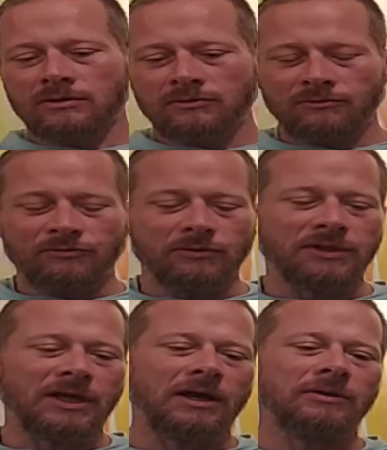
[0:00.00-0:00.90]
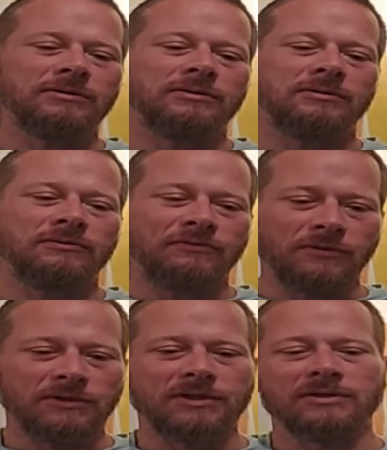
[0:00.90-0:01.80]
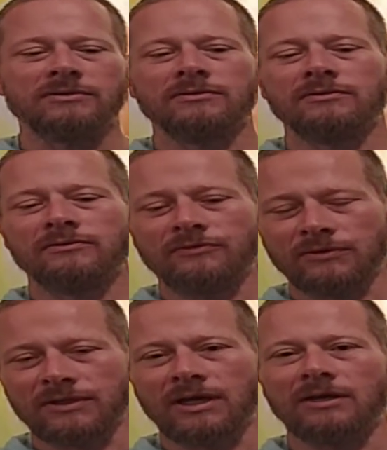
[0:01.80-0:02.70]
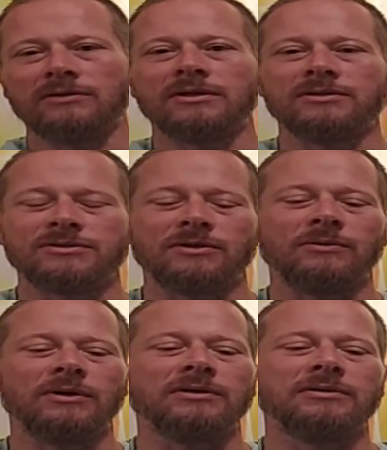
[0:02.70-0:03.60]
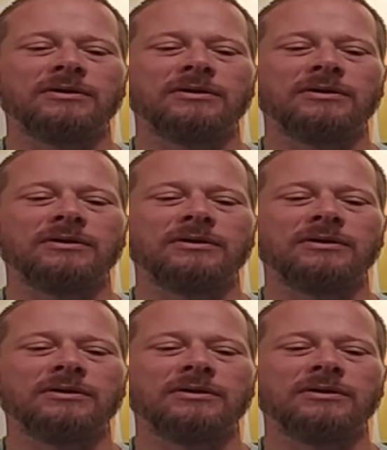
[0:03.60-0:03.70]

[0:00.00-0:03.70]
fully out, fully in, fully out, and so on.